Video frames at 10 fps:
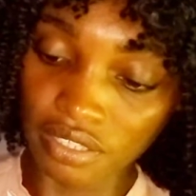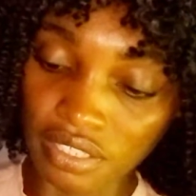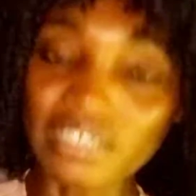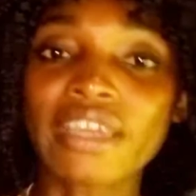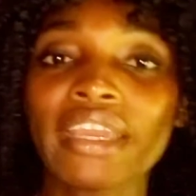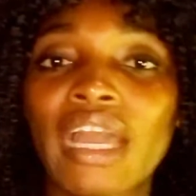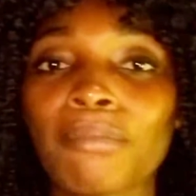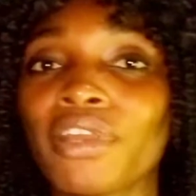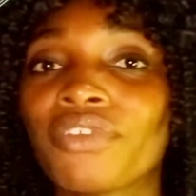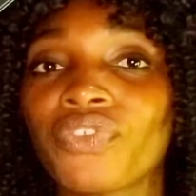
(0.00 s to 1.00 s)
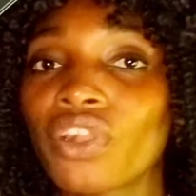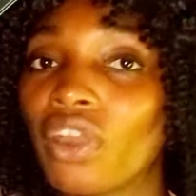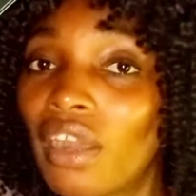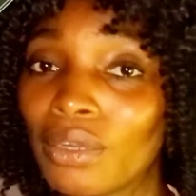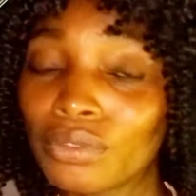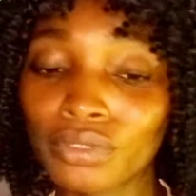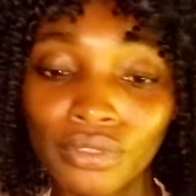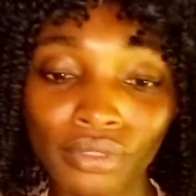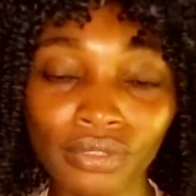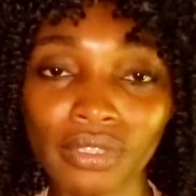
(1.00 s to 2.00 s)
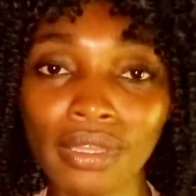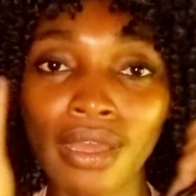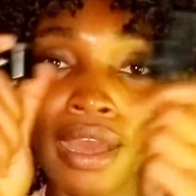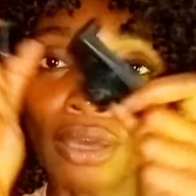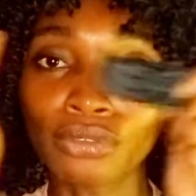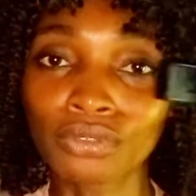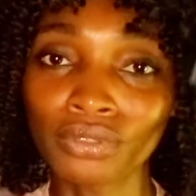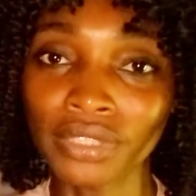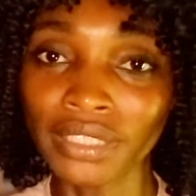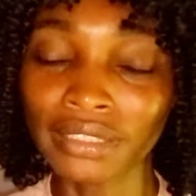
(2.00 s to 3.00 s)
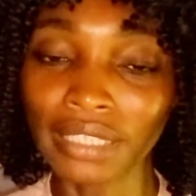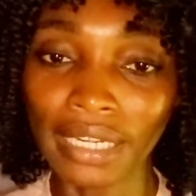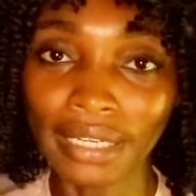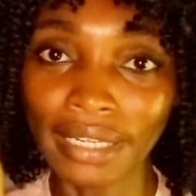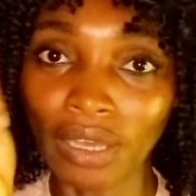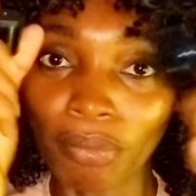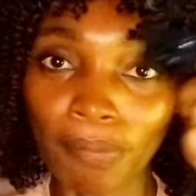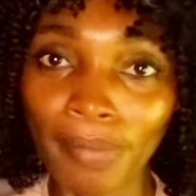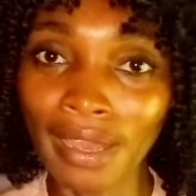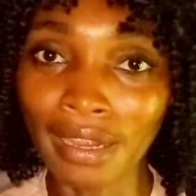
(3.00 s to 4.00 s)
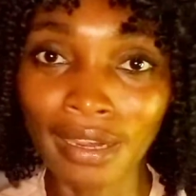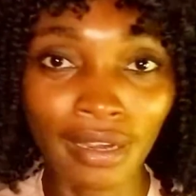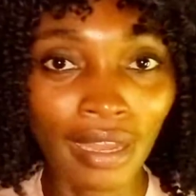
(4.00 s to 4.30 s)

see i'm gonna figure out how to do this and then i'll be back